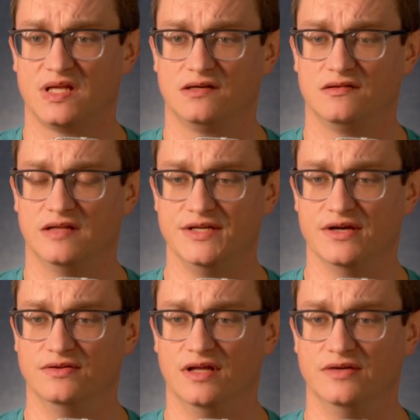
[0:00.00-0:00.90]

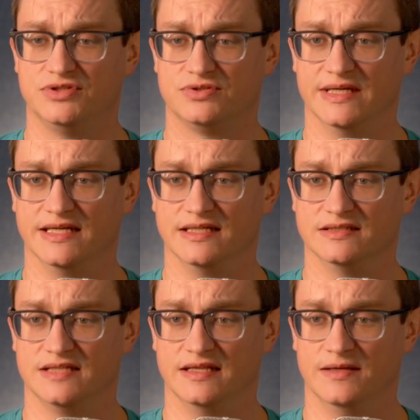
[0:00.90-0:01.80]
Colegno low
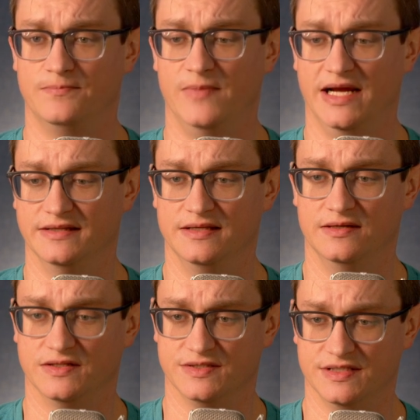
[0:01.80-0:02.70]
strings and the
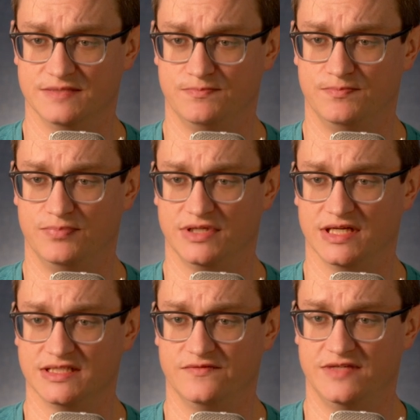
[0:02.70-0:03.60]
also this
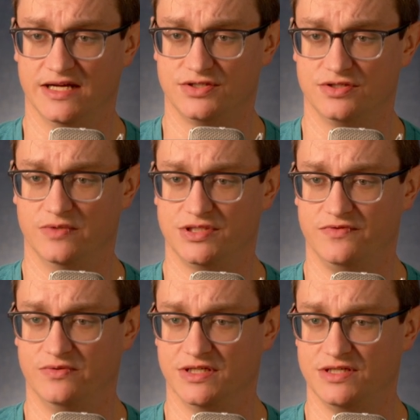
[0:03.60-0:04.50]
percussive texture, which if
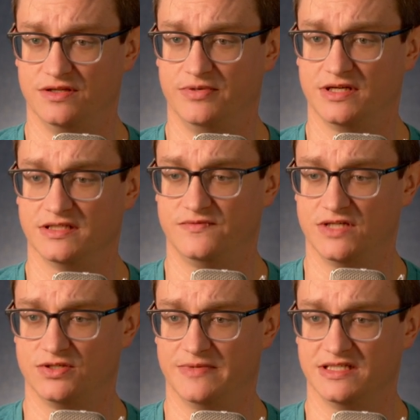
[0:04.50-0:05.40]
you want to hear the percussive
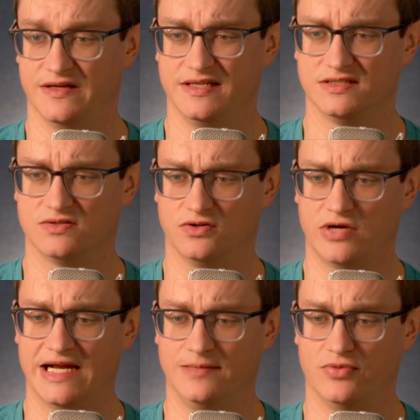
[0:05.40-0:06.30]
texture by itself, I think it's called
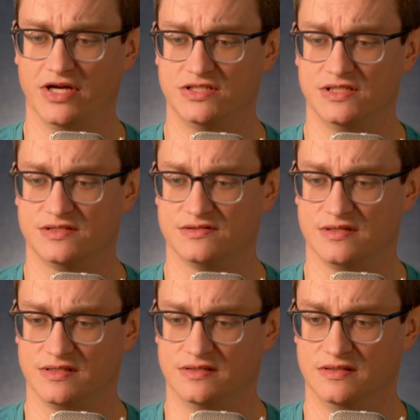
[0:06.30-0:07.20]
Cracking Branches or
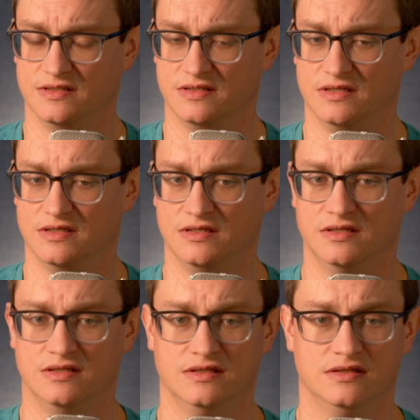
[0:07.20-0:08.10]
something.
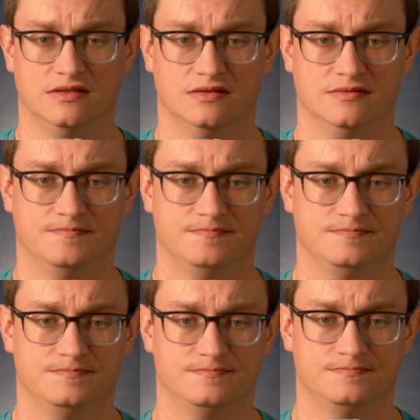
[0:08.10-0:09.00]

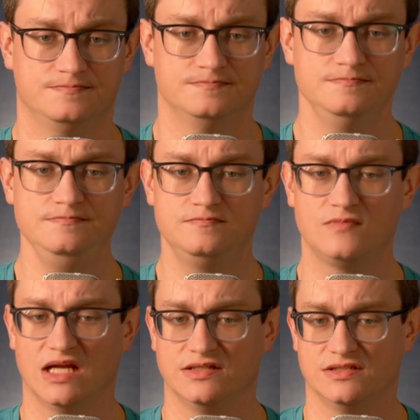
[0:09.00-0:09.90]

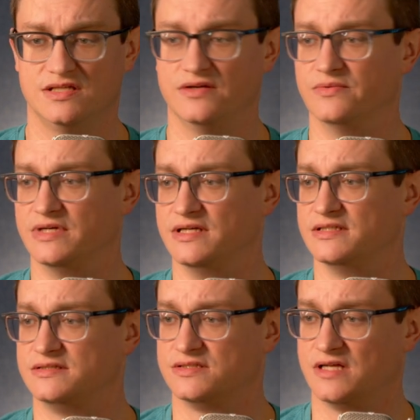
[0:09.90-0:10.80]
I'm gonna just tell you what it
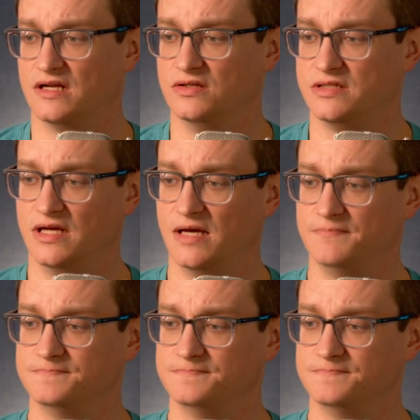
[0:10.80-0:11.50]
is. I just gotta look it up.